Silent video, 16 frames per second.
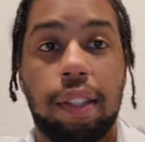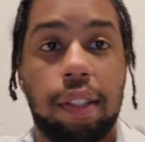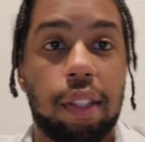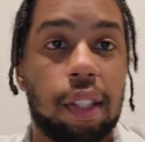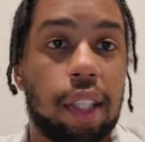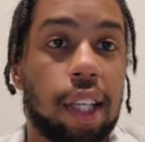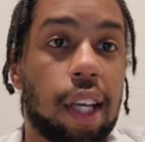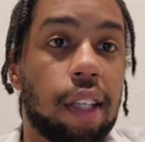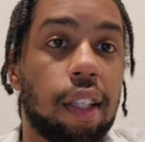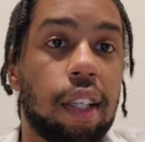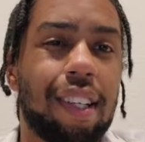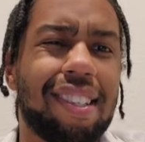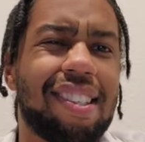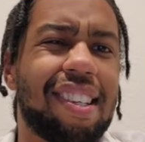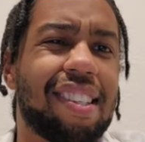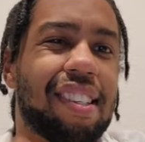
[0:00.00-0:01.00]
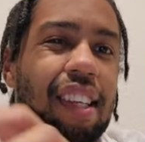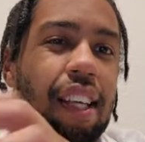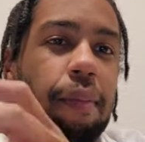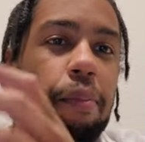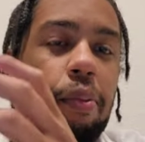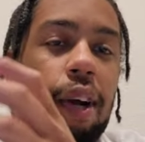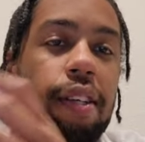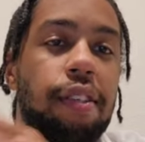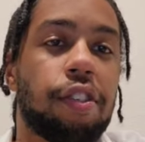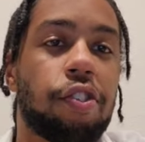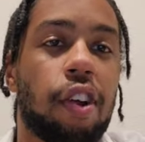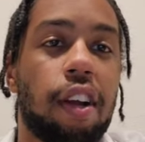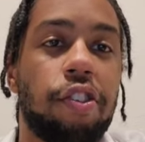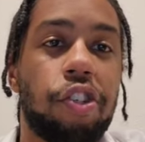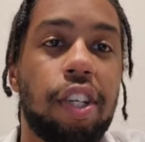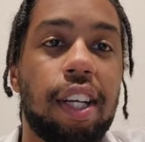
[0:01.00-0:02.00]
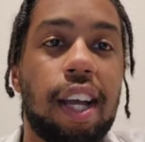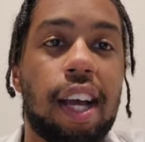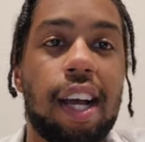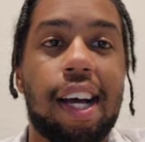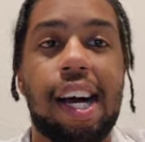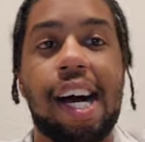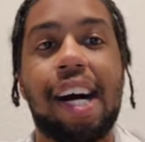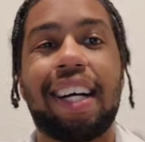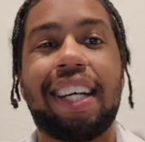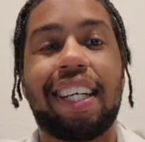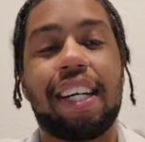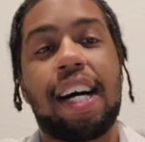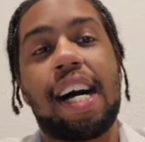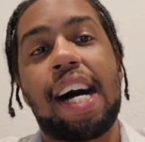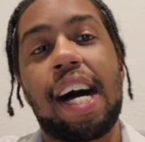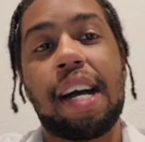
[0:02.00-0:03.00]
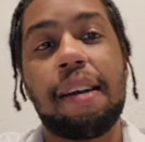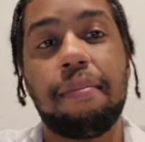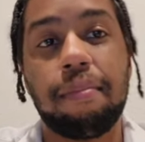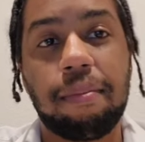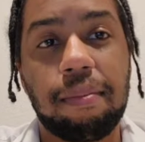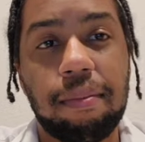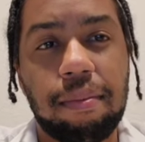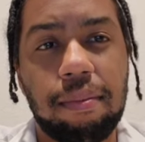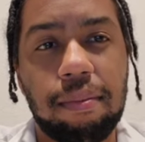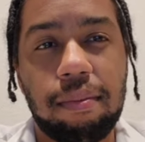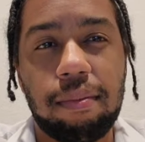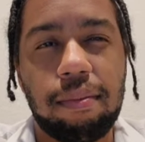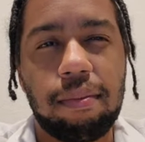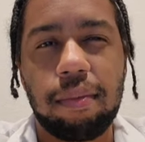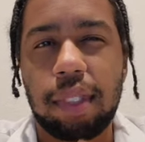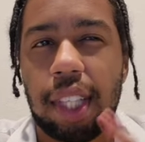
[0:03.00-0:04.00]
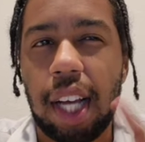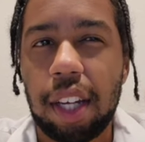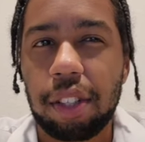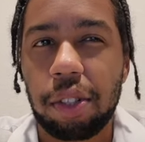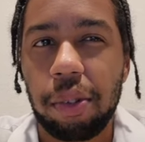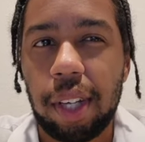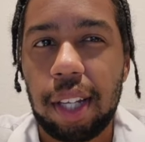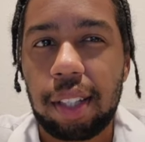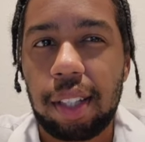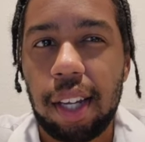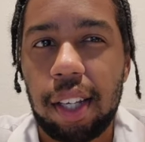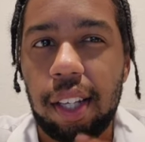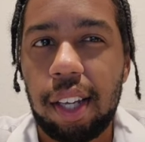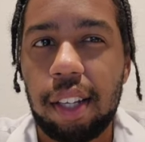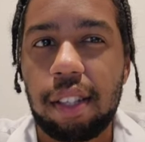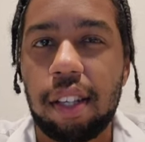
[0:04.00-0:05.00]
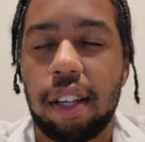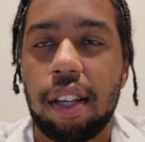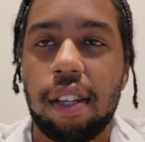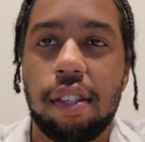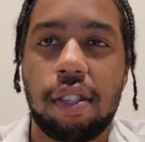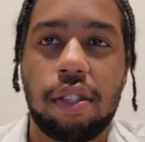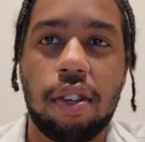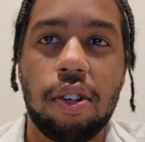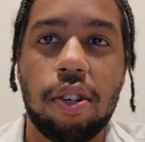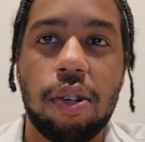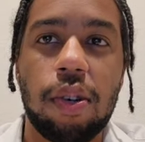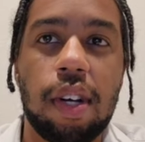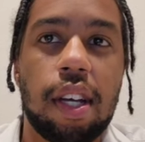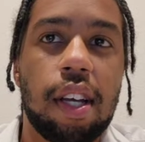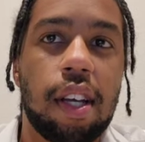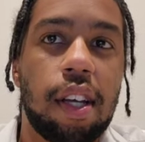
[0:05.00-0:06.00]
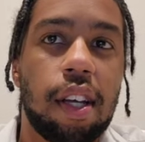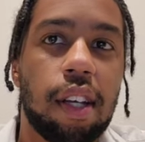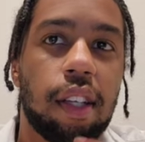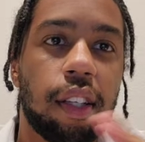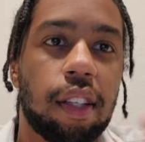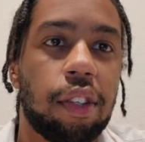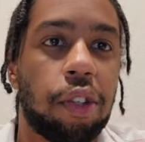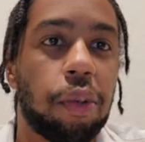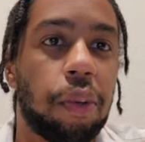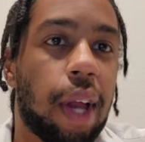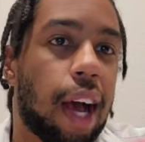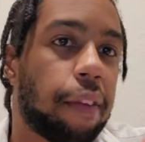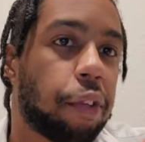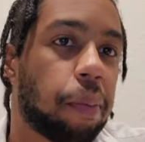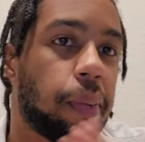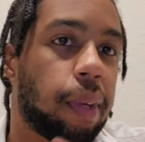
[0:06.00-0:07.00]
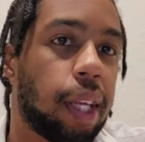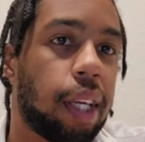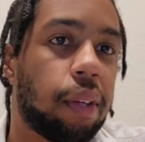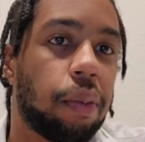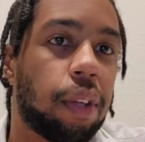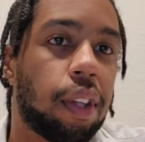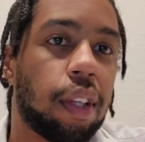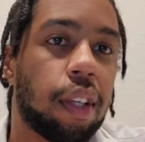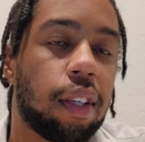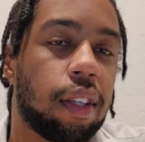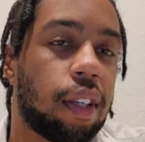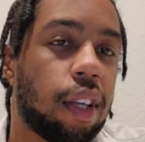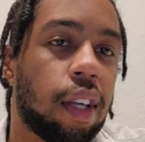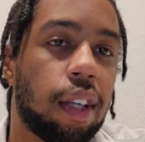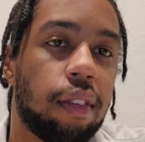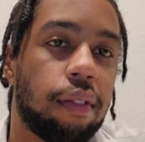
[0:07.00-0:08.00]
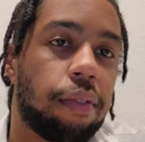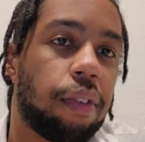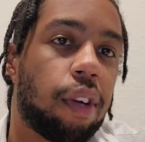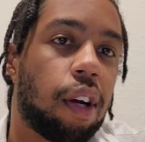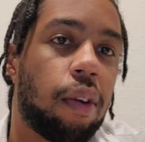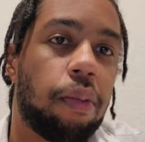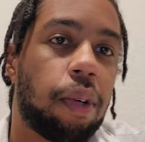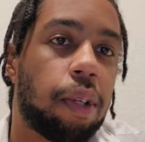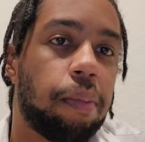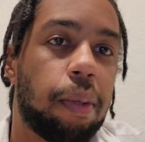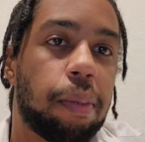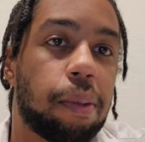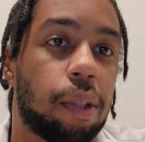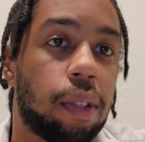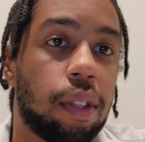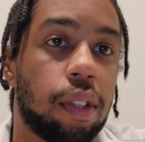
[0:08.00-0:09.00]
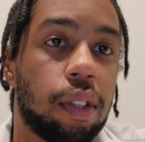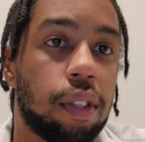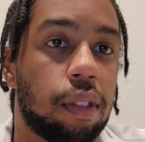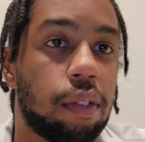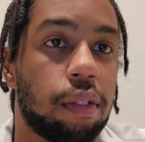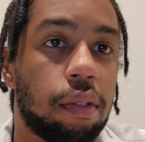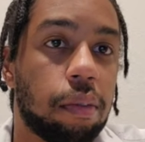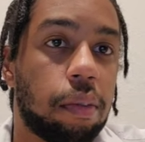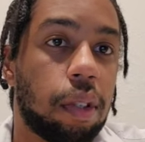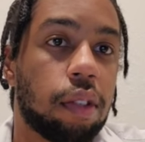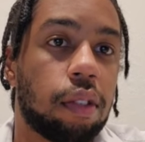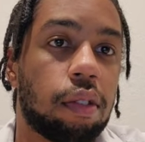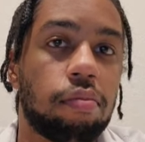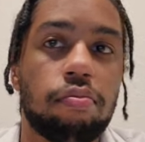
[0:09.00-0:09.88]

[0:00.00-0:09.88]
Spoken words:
Again, it's like pricing strategy. I'm not great at that yet. So you would have to play with it and figure out what people want